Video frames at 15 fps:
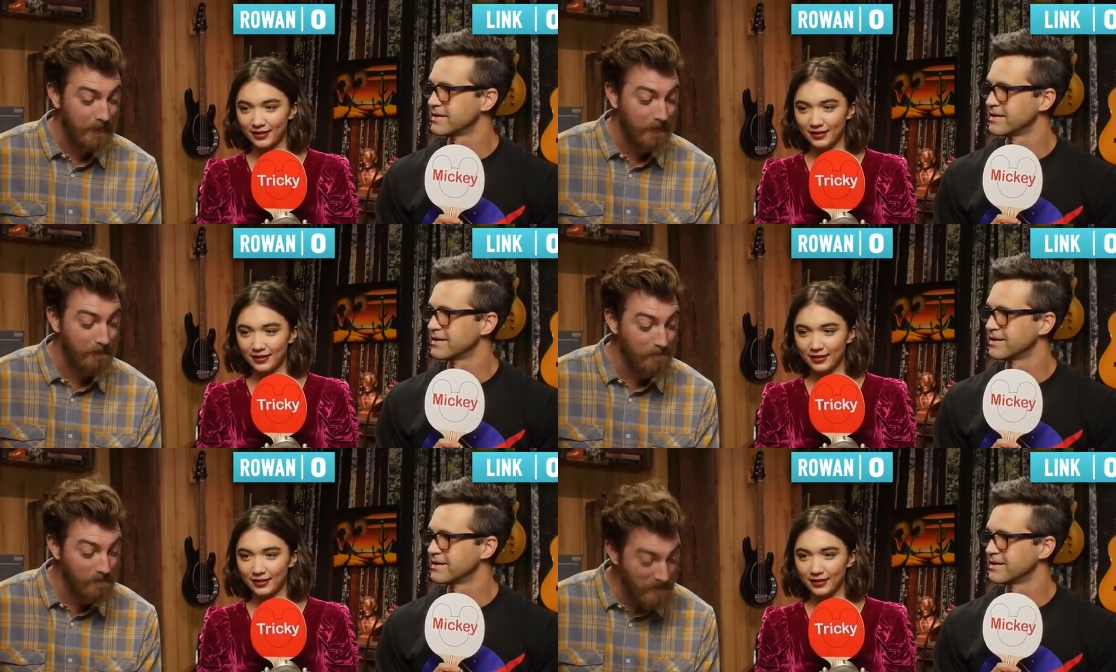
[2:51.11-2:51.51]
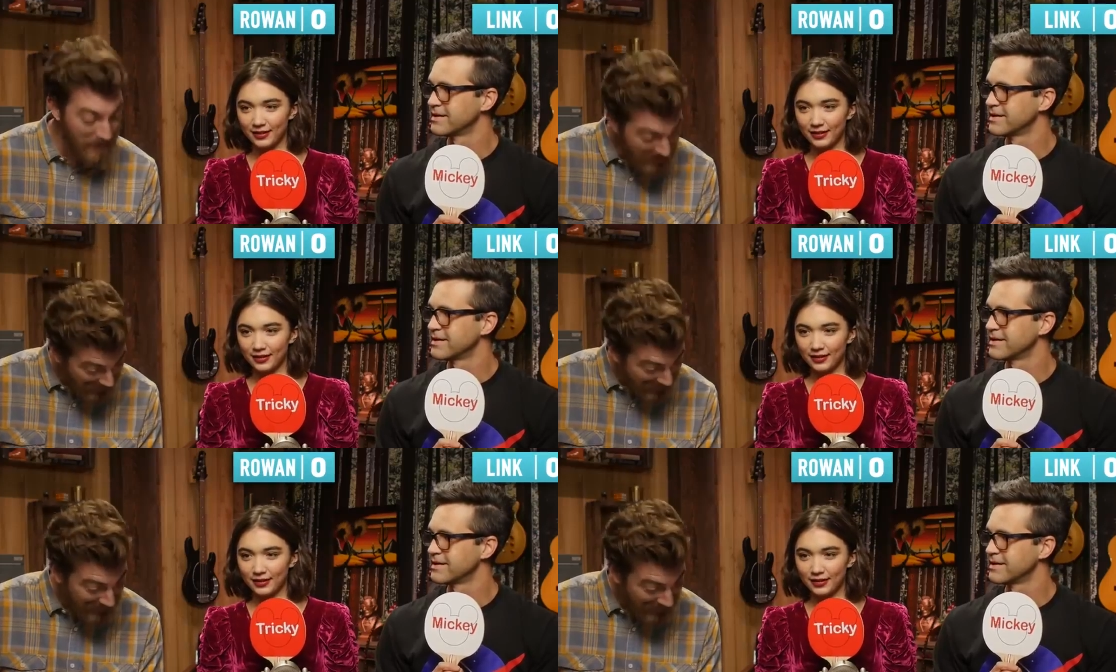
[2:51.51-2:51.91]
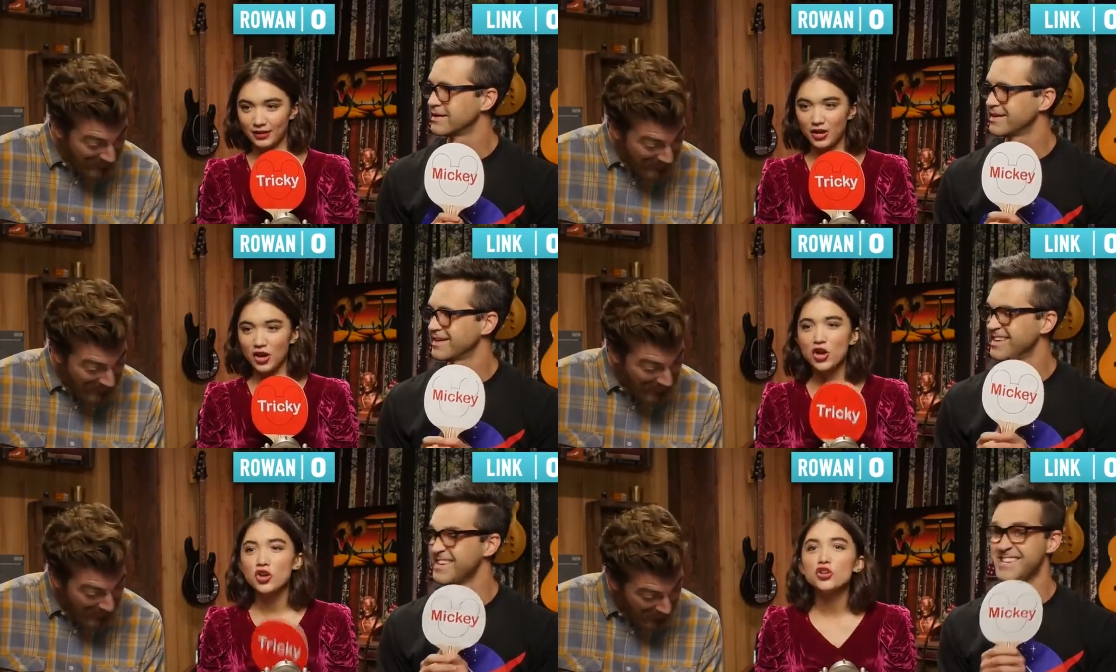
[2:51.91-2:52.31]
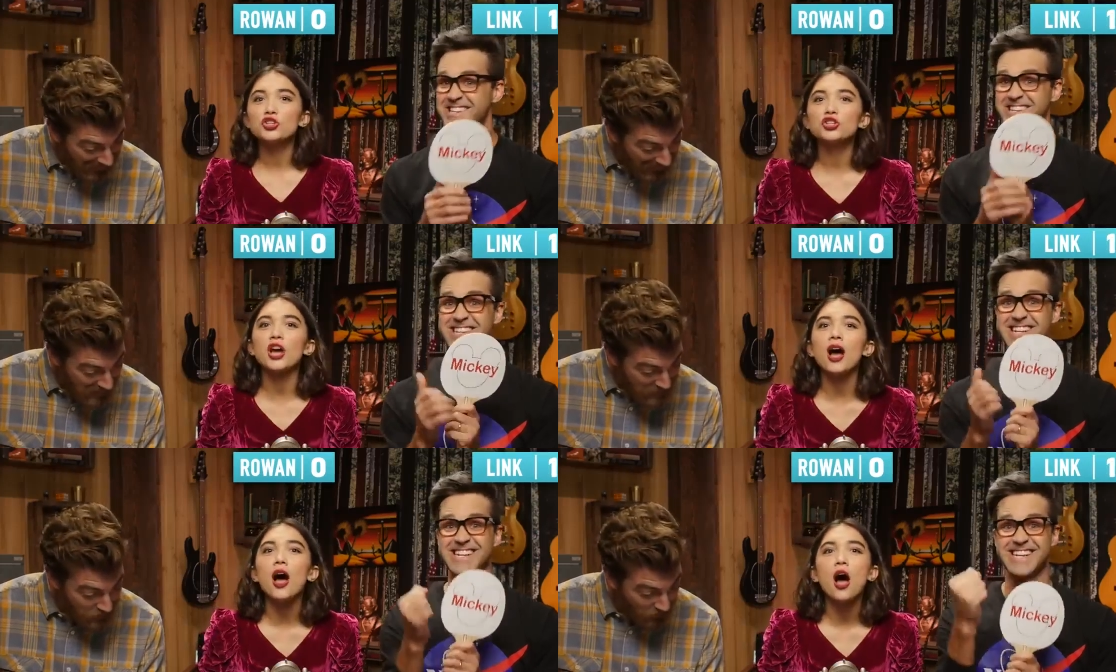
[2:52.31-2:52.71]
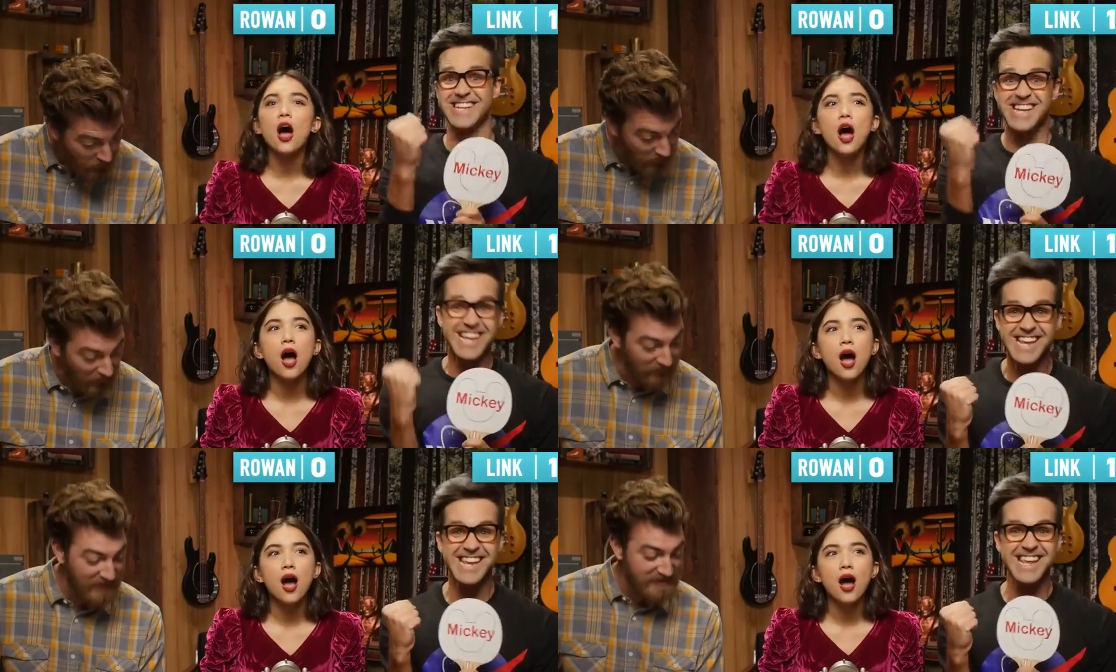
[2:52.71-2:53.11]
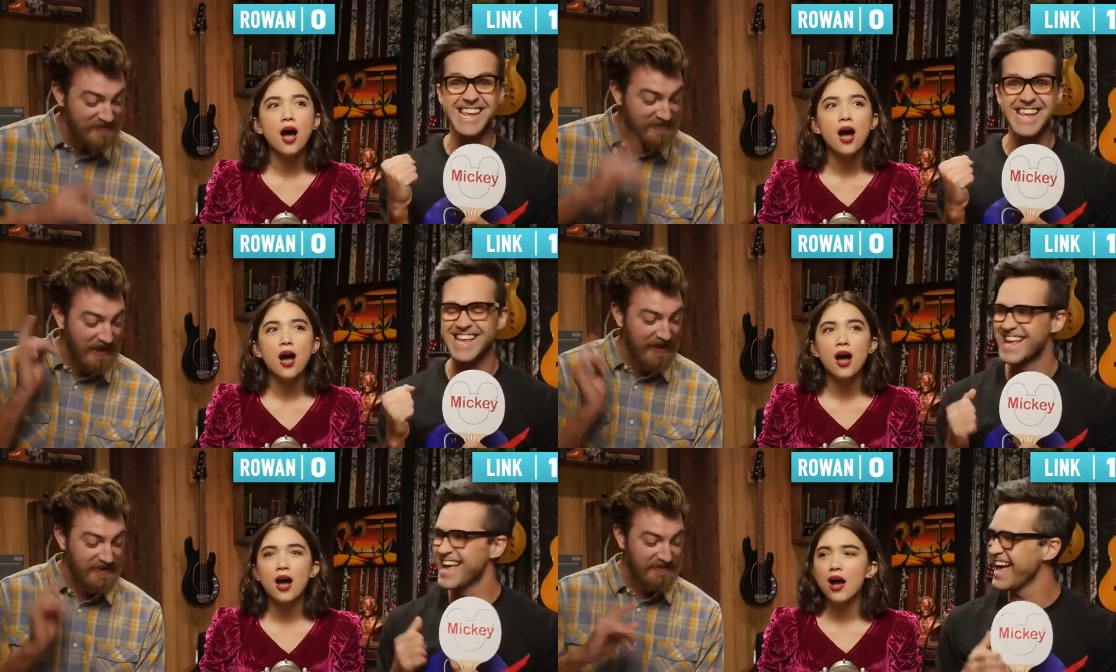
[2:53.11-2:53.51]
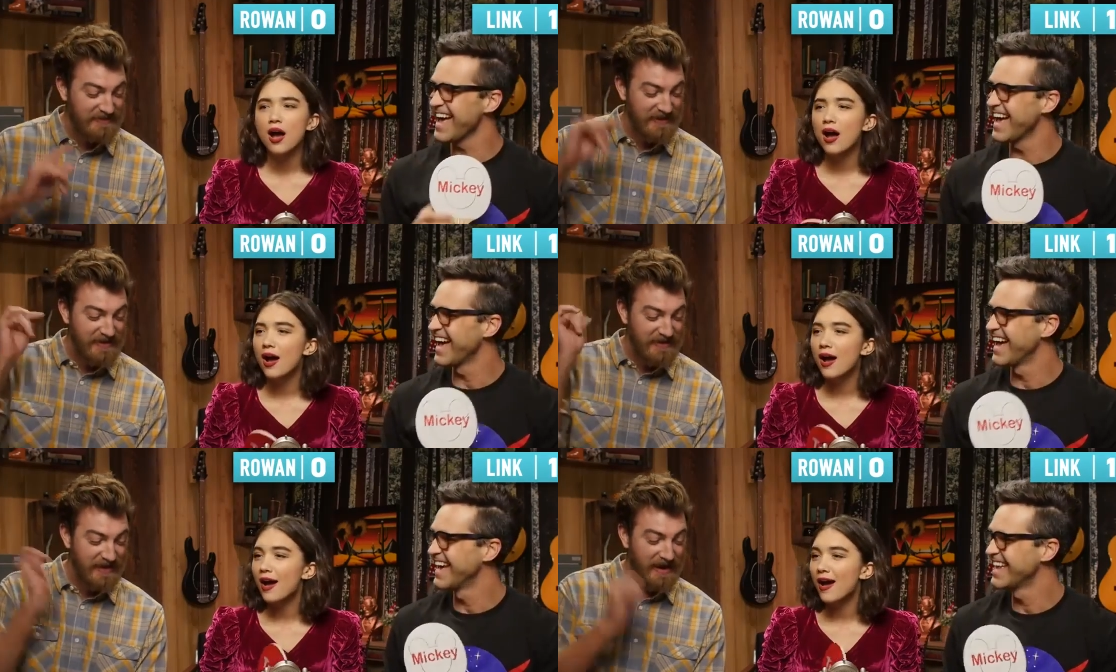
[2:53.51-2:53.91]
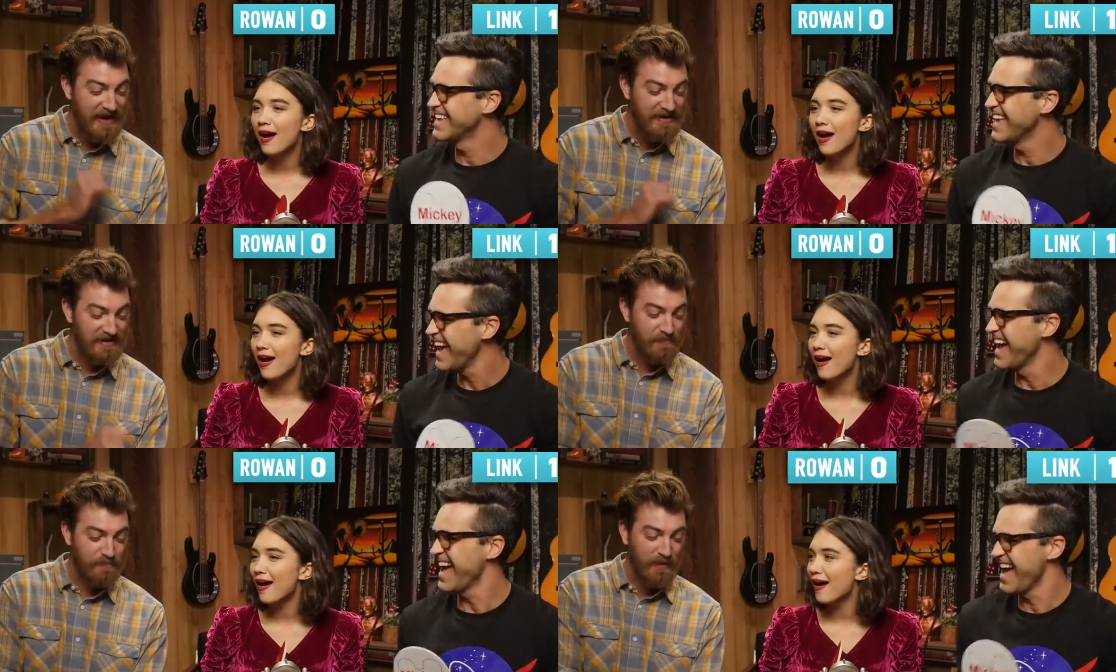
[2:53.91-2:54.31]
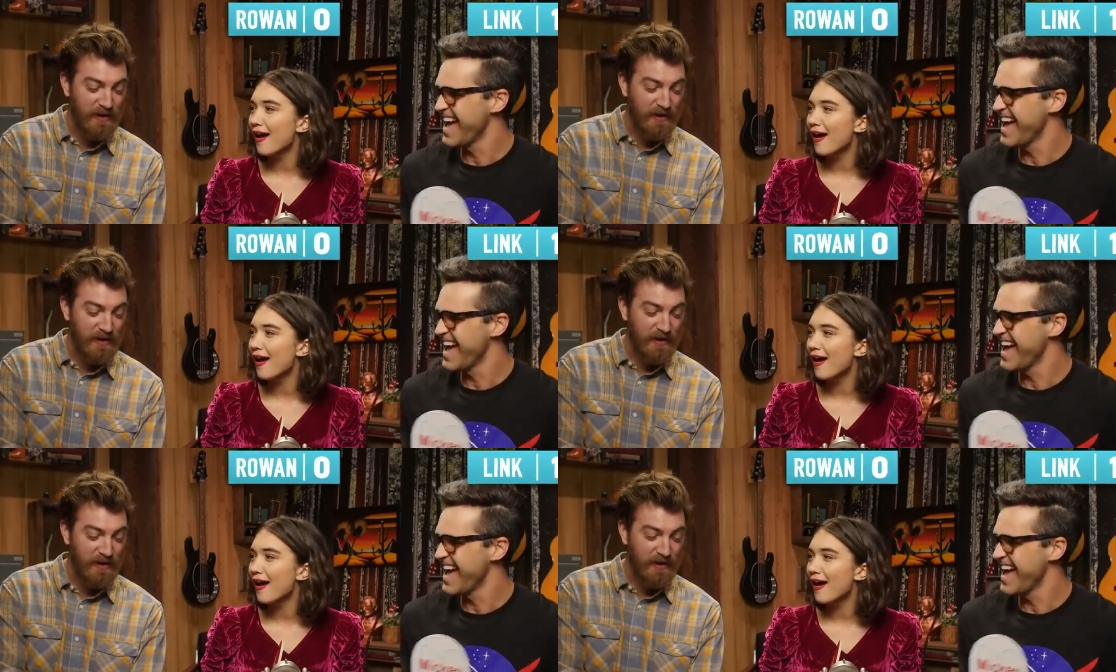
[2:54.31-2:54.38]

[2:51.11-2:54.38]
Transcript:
Speaker 1: Mickey, it is real. This 1990 yeah, yeah.